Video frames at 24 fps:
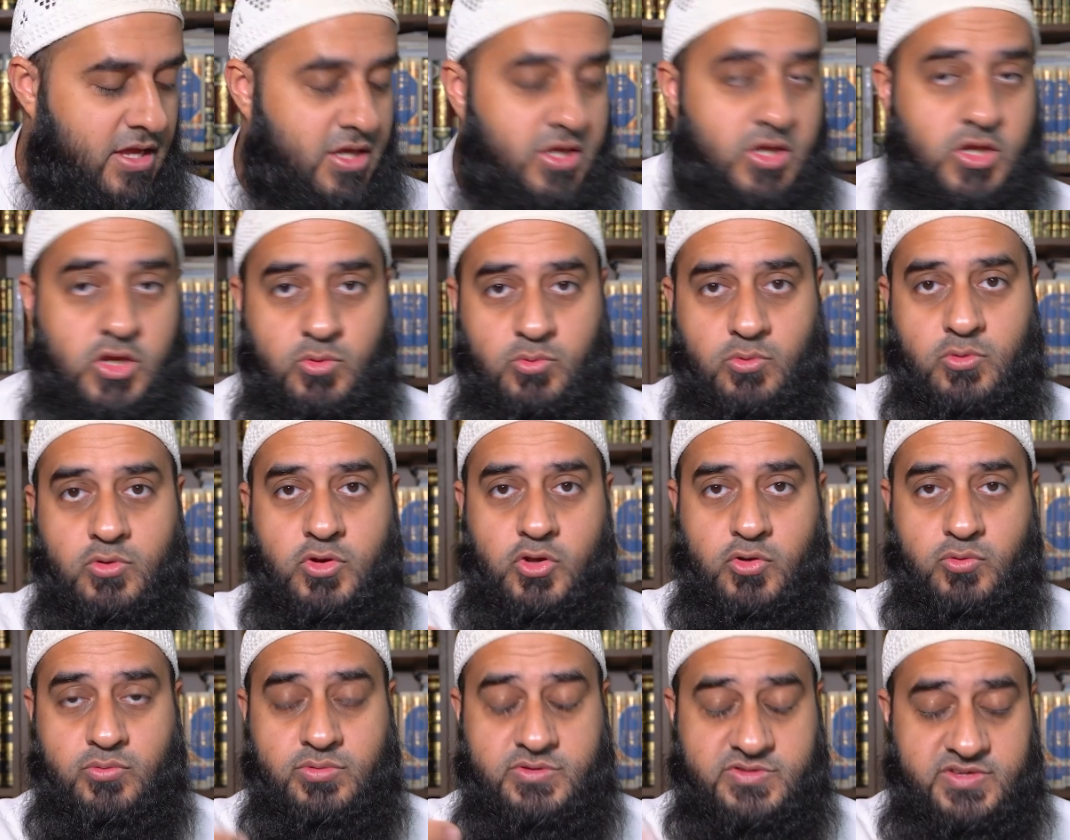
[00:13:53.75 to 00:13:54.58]
You
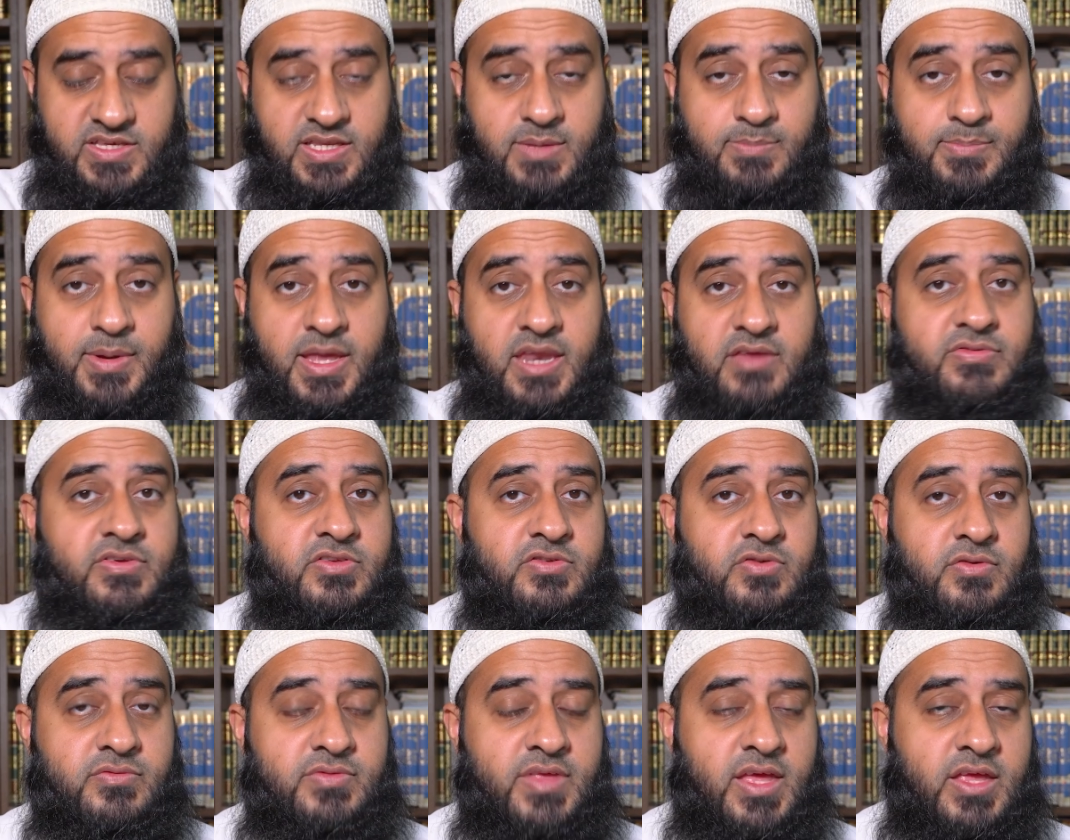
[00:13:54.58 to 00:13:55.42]
will see the
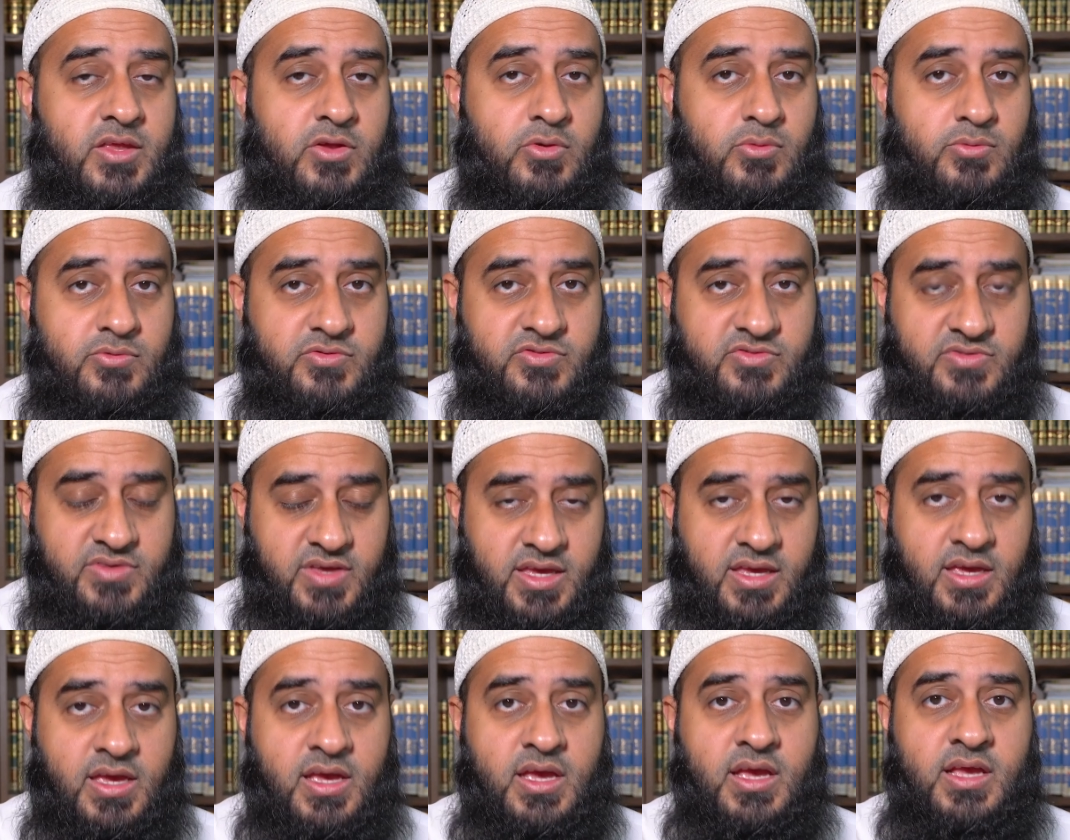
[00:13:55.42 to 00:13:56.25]
benefits of that. You will
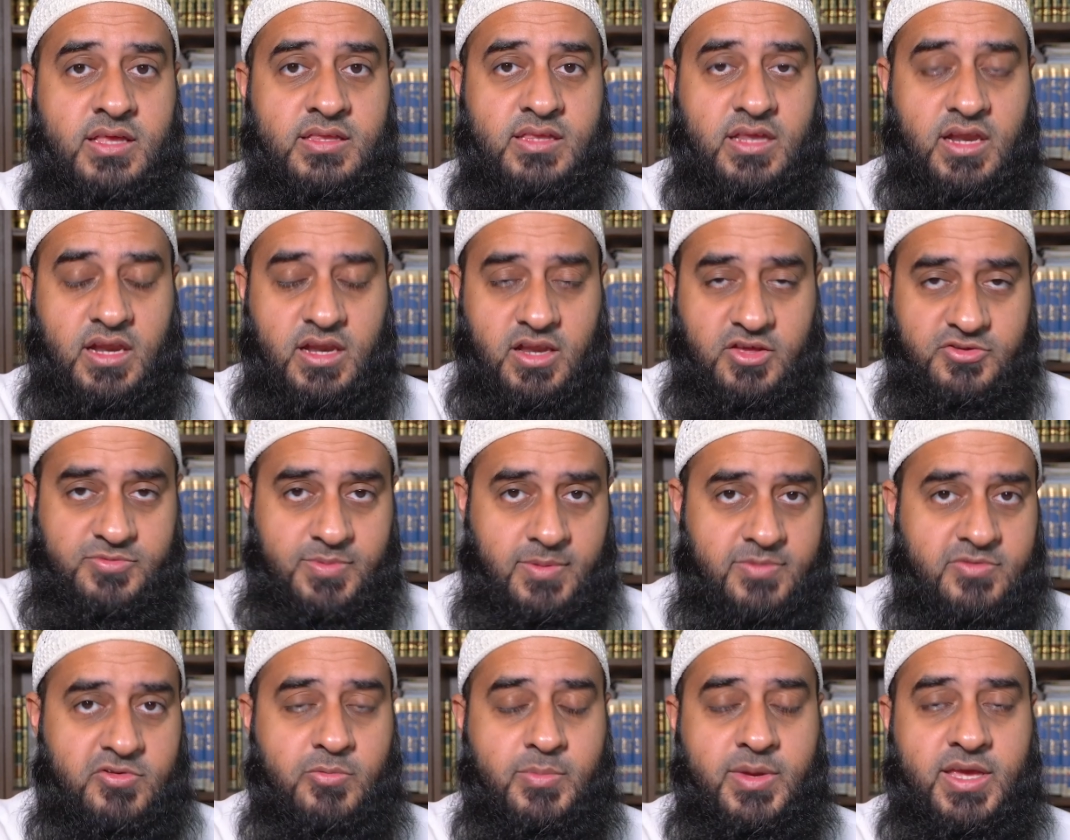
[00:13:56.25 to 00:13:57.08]
see that Allah subhanahu
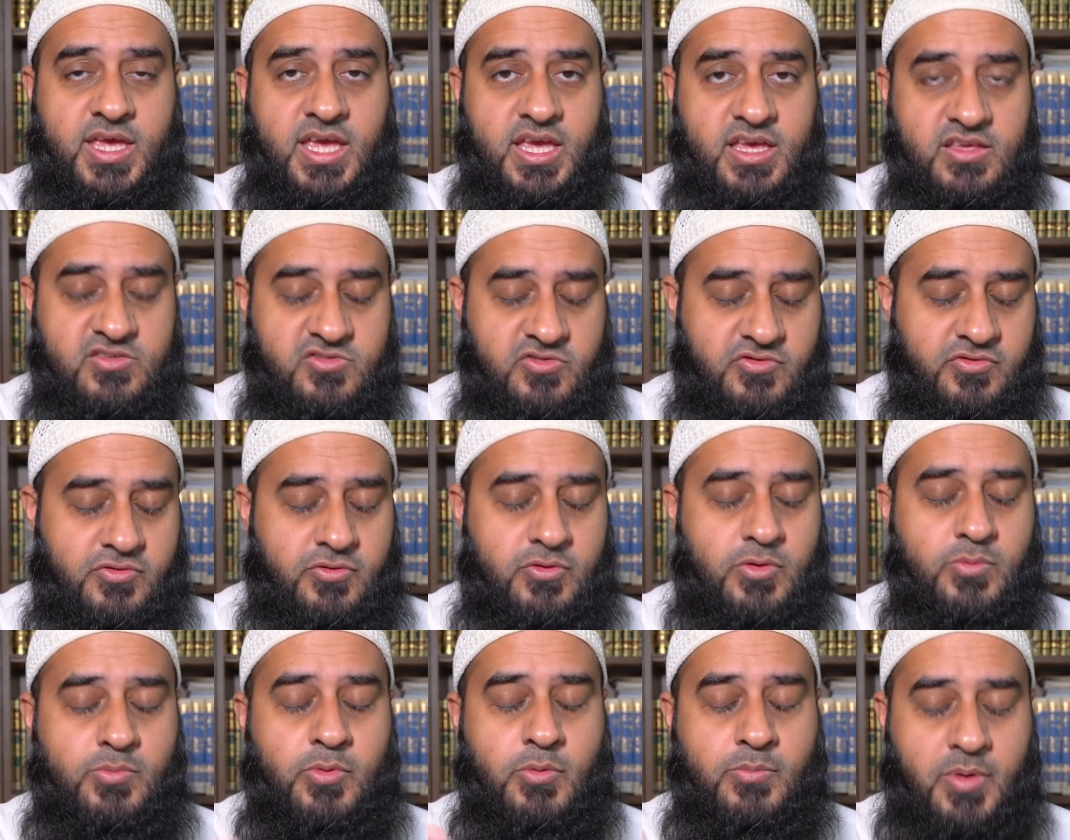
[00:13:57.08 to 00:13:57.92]
wa ta'ala make it easier for
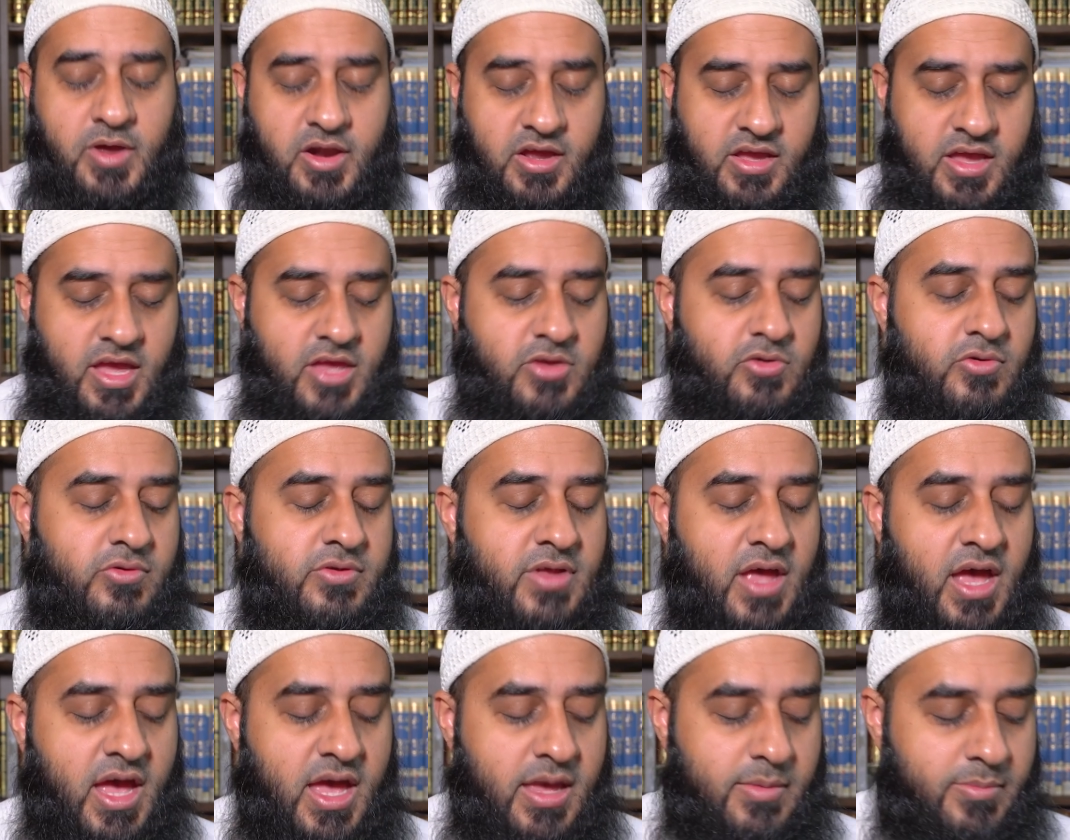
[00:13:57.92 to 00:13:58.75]
you, put barakah in your
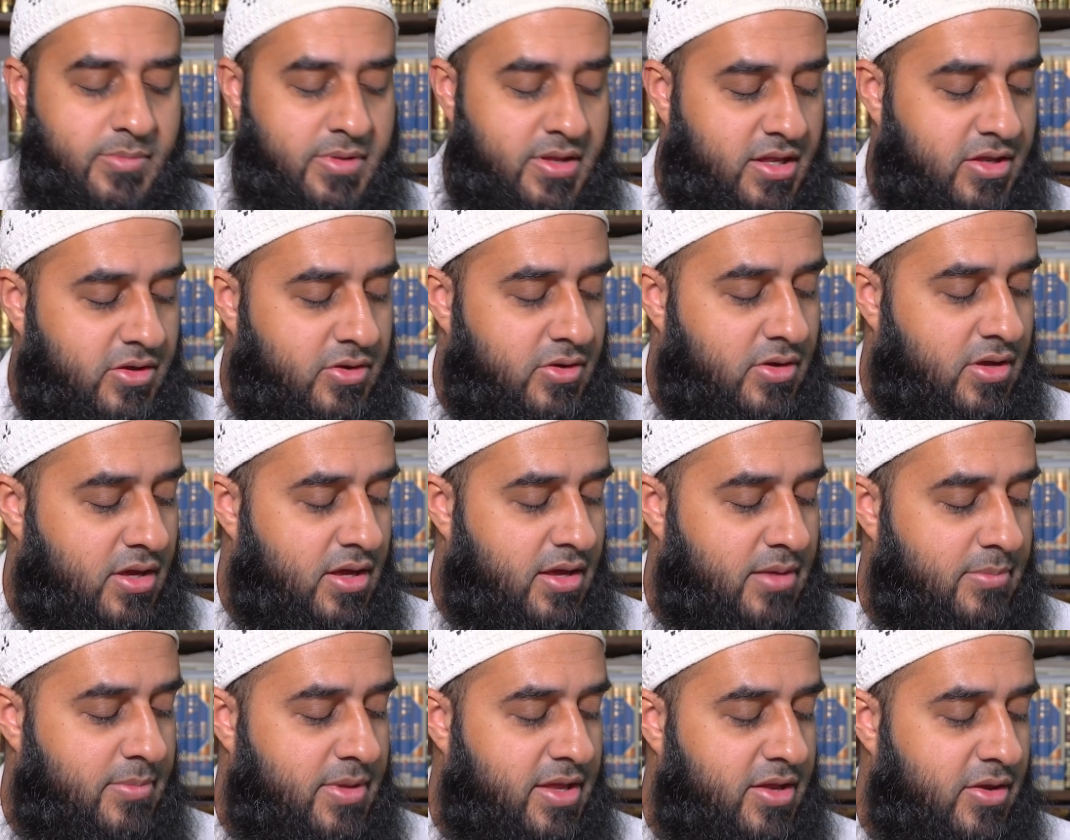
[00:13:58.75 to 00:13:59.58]
time,
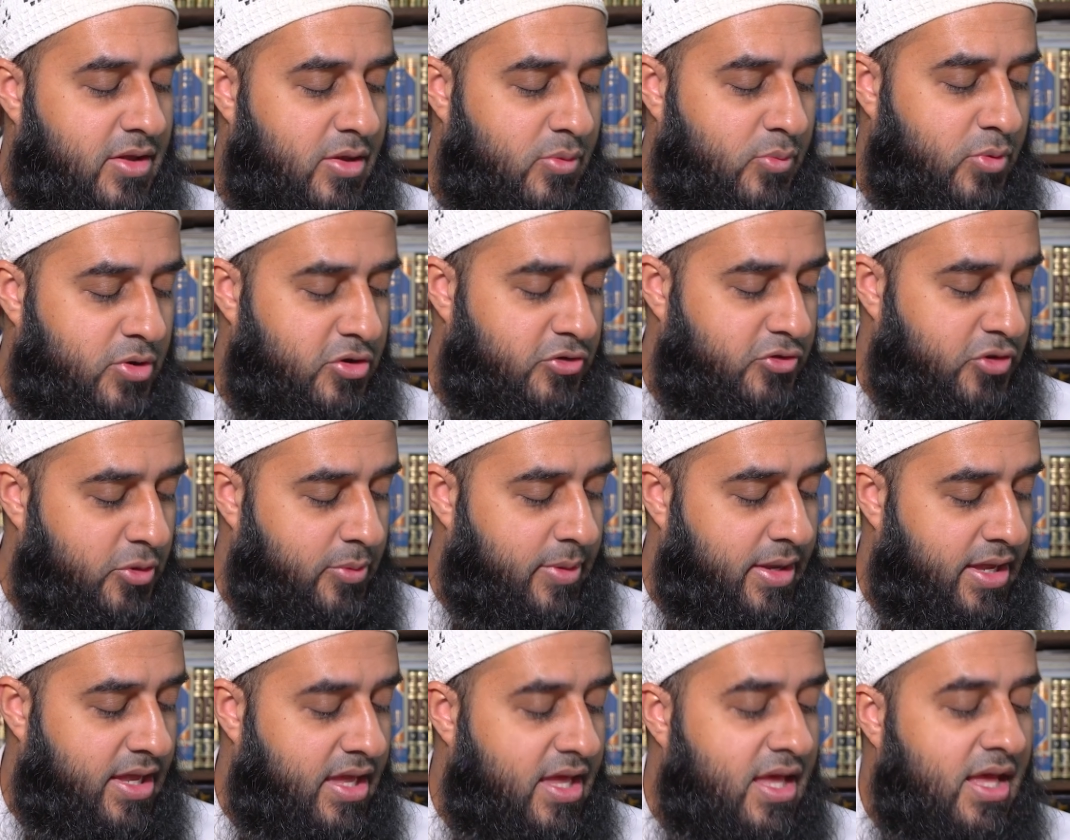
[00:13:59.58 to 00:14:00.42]
in what you're
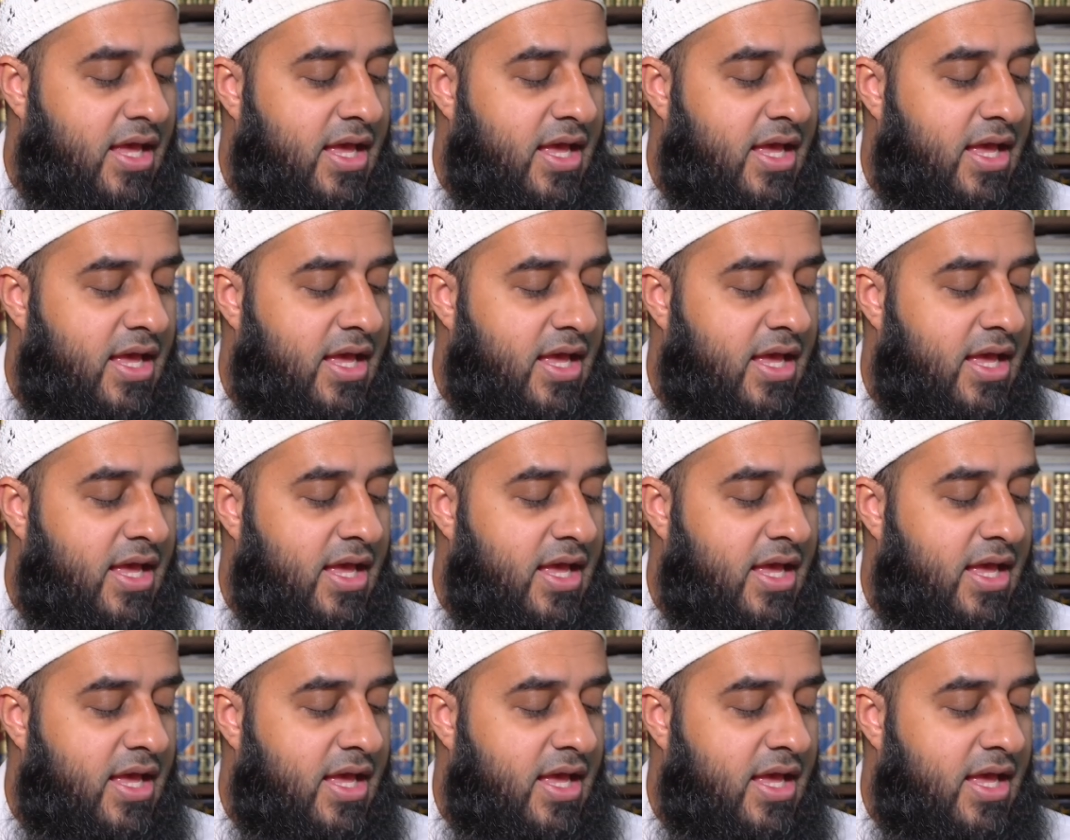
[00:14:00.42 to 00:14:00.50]
doing.